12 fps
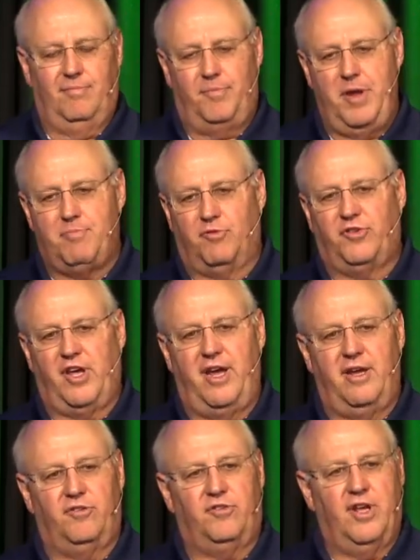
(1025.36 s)
people say,
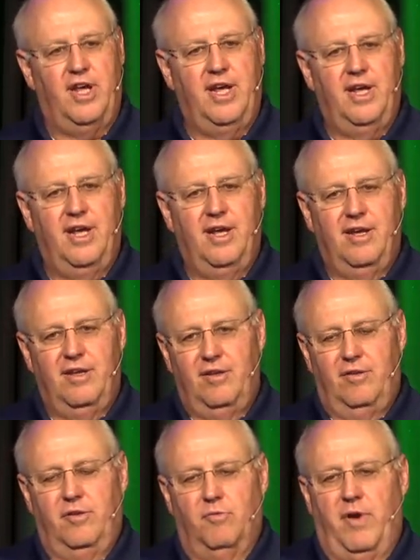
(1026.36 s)
is
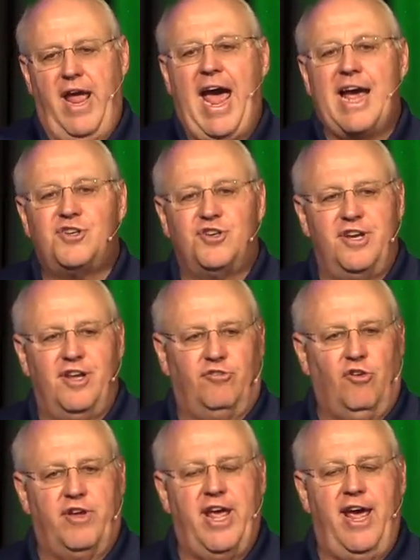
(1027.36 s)
the reaction is,
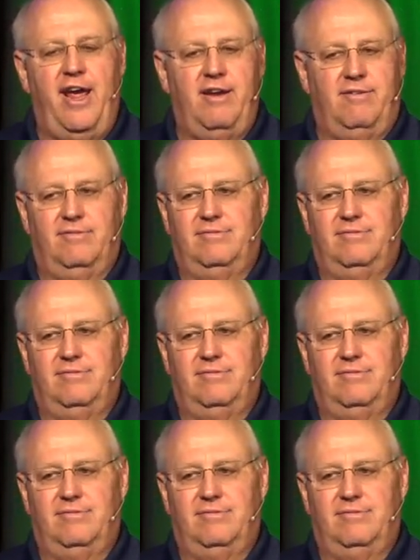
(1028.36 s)
okay,